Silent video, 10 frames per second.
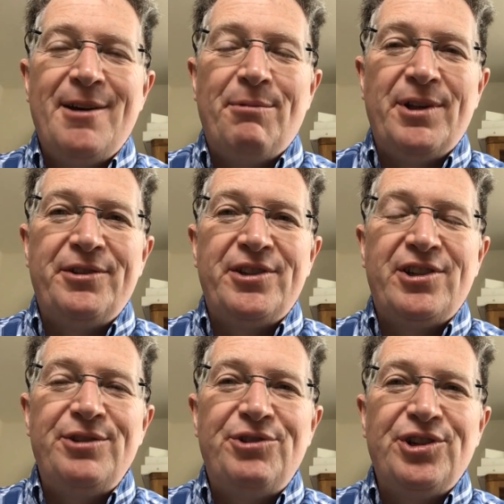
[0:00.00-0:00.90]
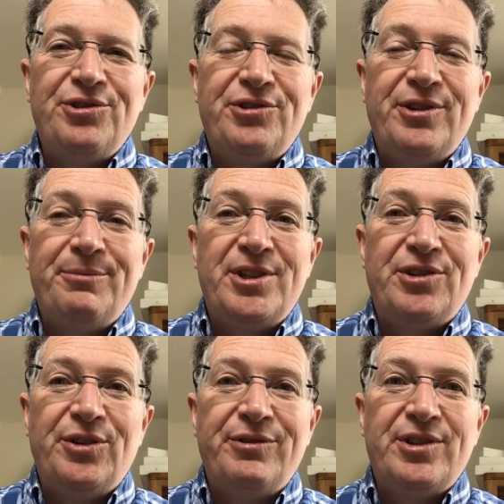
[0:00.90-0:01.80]
Well, the two children that
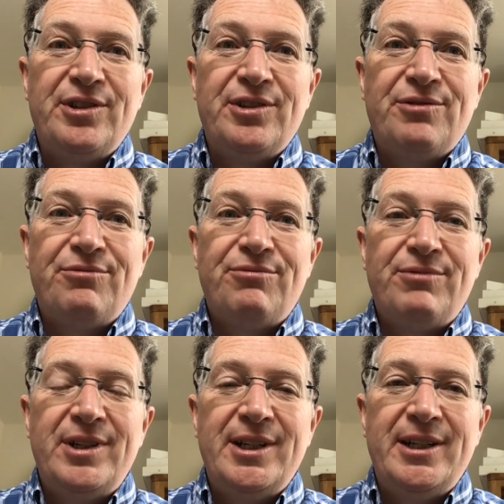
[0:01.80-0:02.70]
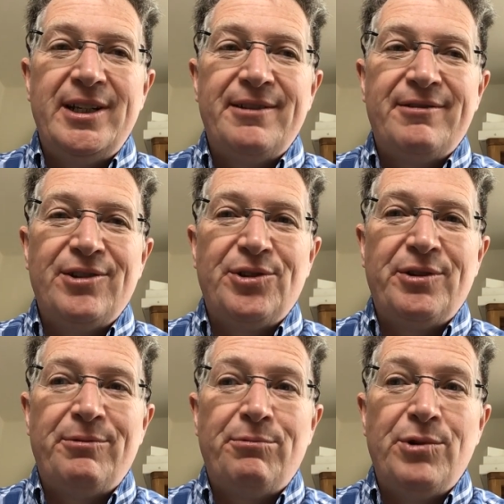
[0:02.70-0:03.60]
Mr. Overton has really thought
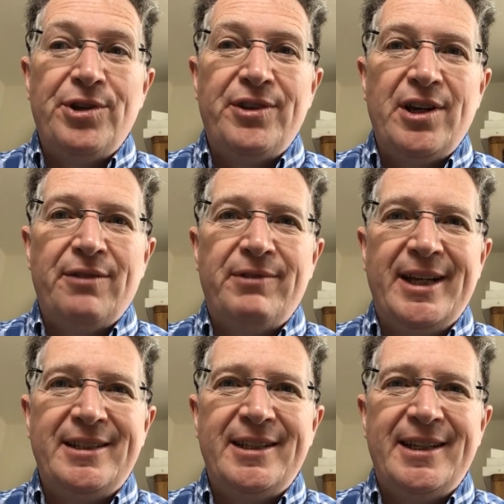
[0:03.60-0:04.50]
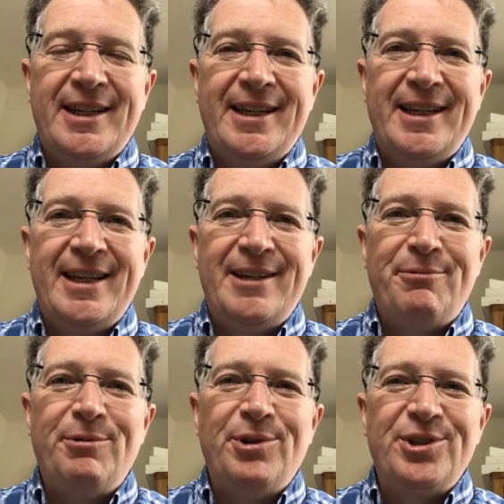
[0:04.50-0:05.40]
are worthy of getting a
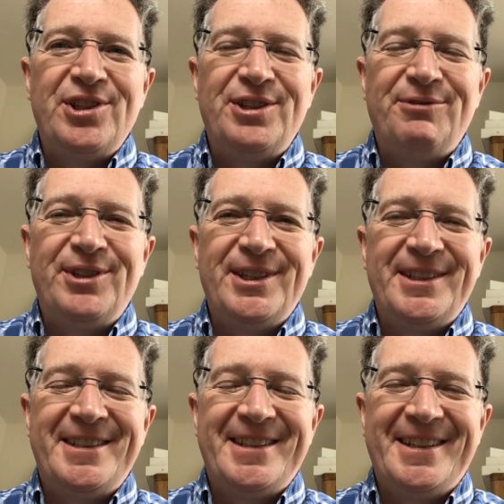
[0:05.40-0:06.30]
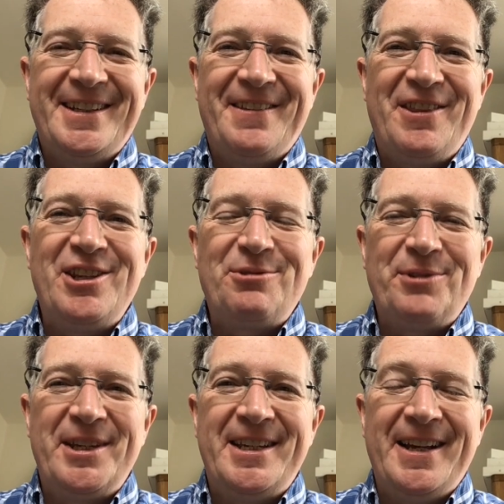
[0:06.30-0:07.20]
reward certificate this
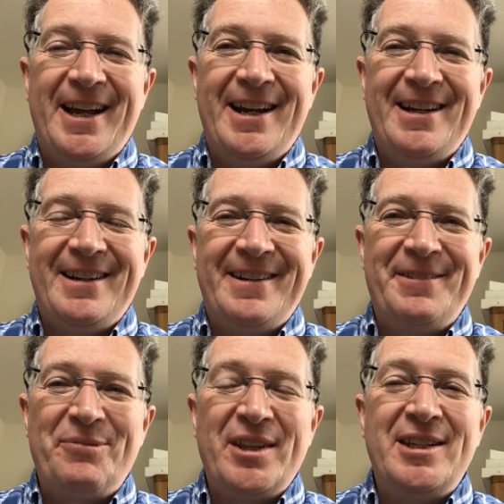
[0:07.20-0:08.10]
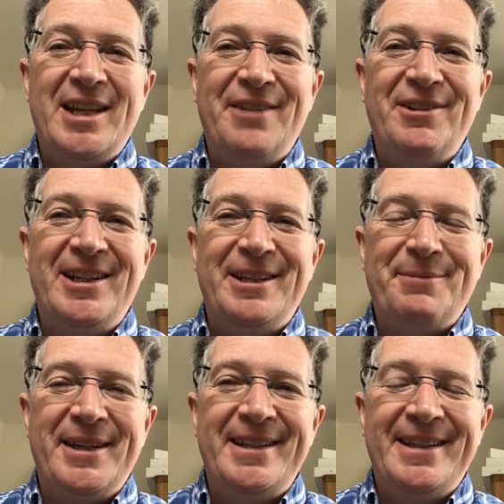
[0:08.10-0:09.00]
week are David
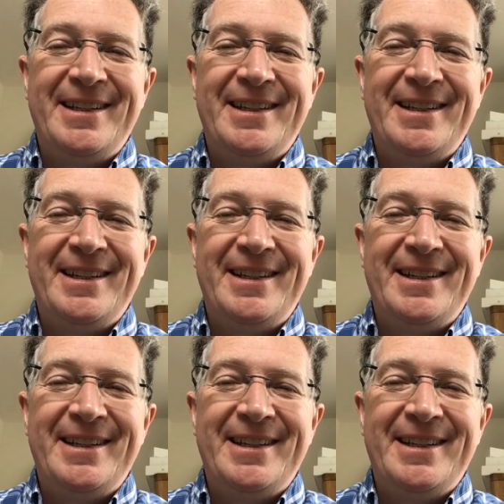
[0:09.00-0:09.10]
Leeming